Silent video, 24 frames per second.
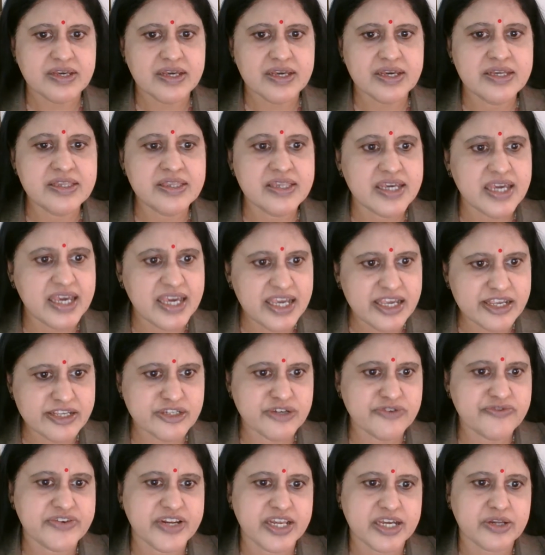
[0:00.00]
In the age
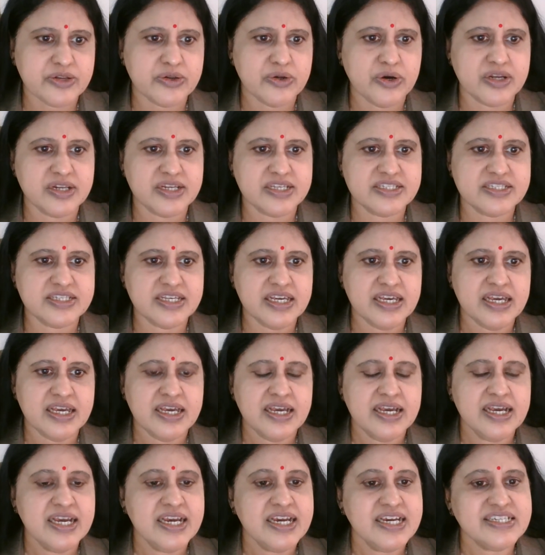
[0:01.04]
of technology,
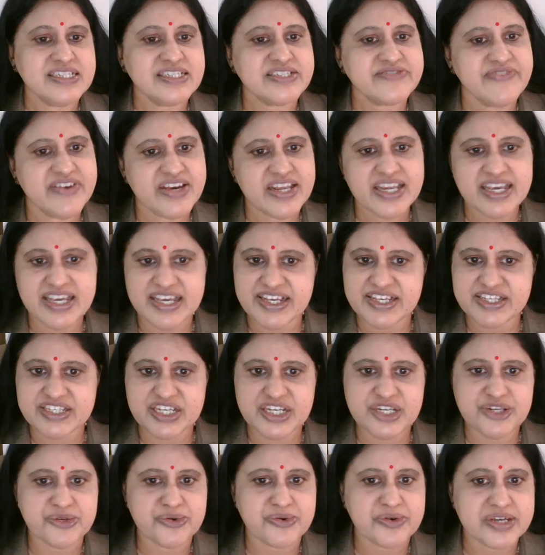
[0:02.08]
it is very
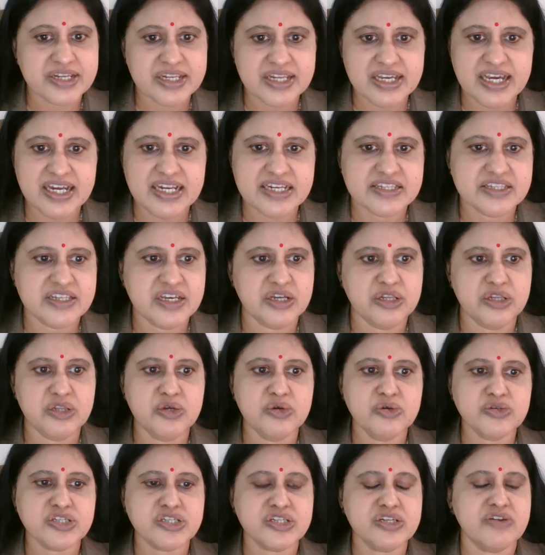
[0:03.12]
easy to create the
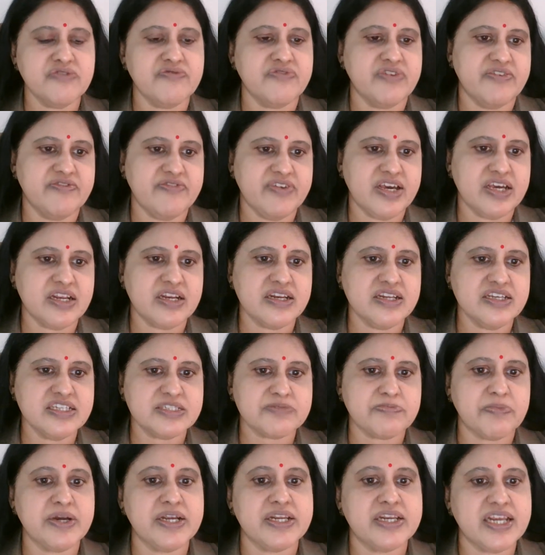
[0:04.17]
illusion of awareness
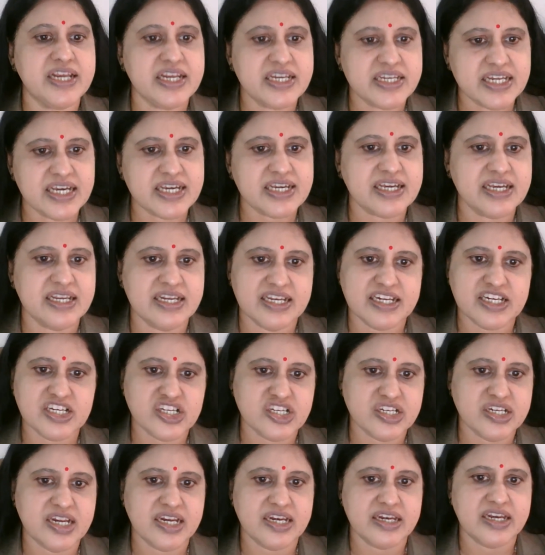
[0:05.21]
by data
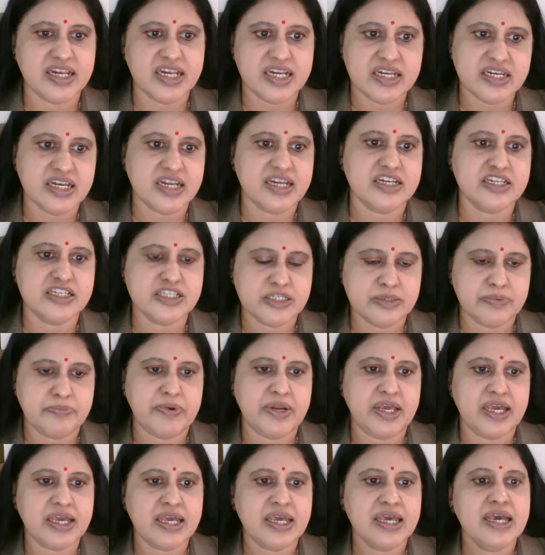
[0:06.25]
collection and data
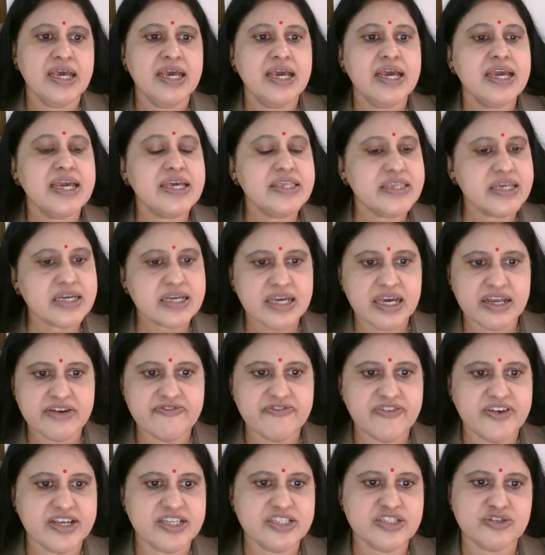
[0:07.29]
display in the
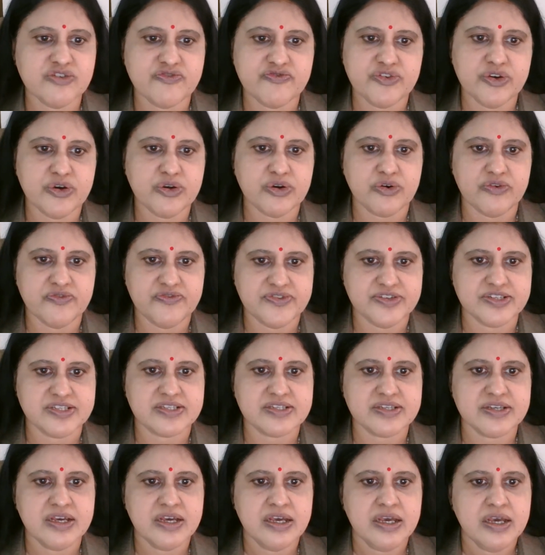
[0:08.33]
confines of your
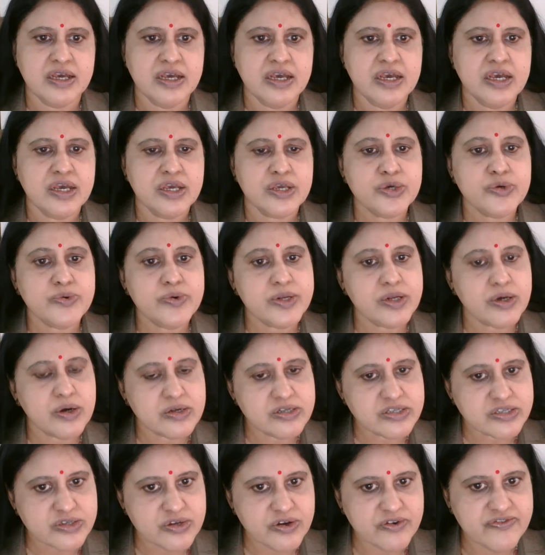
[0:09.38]
office. You will
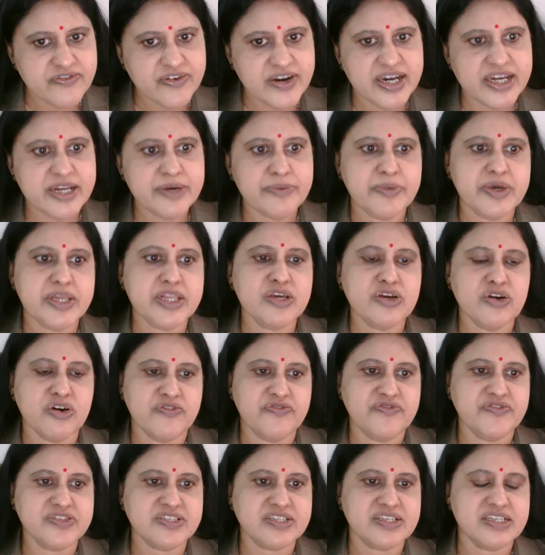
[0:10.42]
also find many
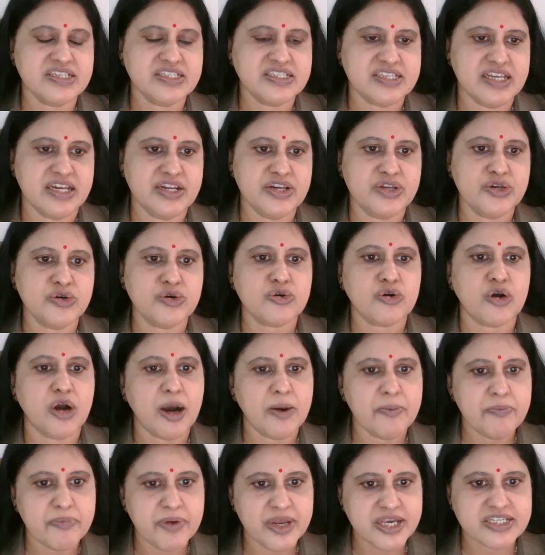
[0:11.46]
offices send you
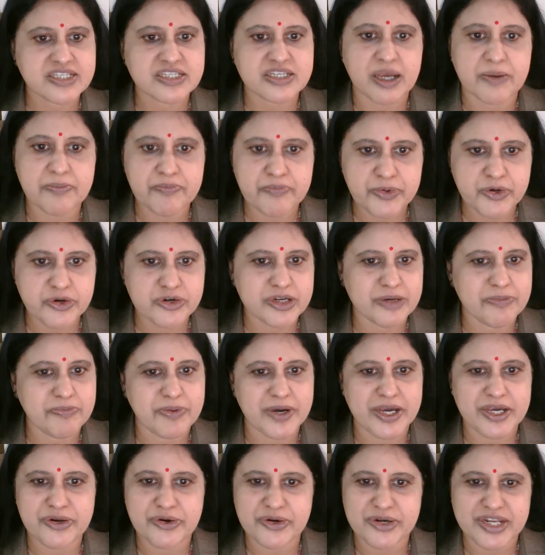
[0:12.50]
complex computer
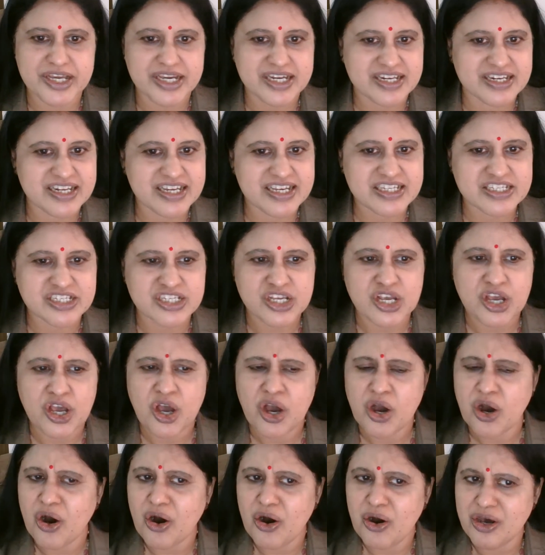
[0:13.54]
pyrotechnics,
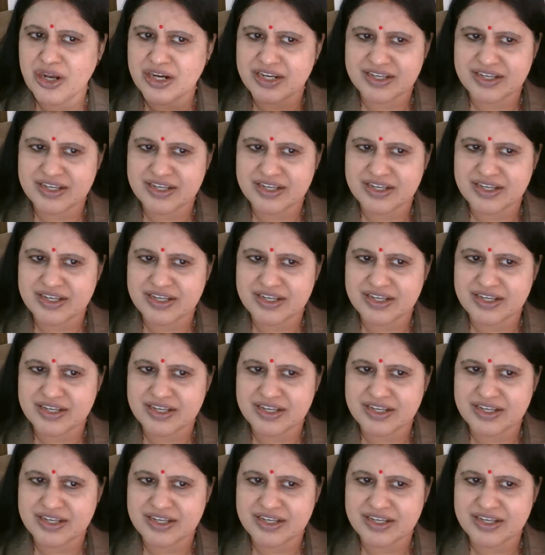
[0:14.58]
all